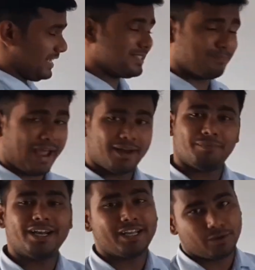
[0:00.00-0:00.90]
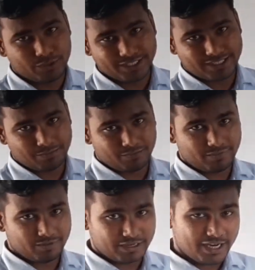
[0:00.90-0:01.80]
it is man-made ecosystem,
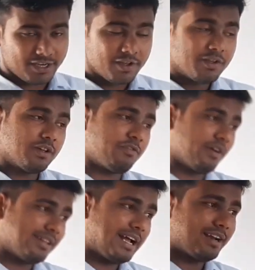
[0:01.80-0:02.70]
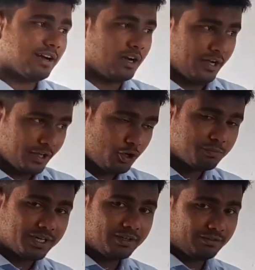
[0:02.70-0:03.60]
right? For that,
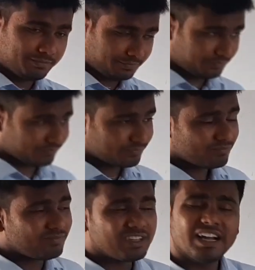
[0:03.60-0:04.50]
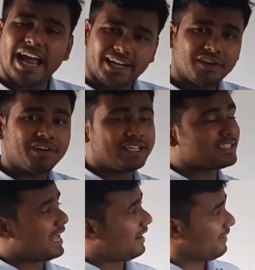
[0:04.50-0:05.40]
human
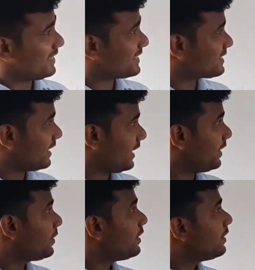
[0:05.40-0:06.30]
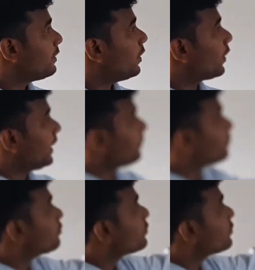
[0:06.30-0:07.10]
activities are necessary. Okay.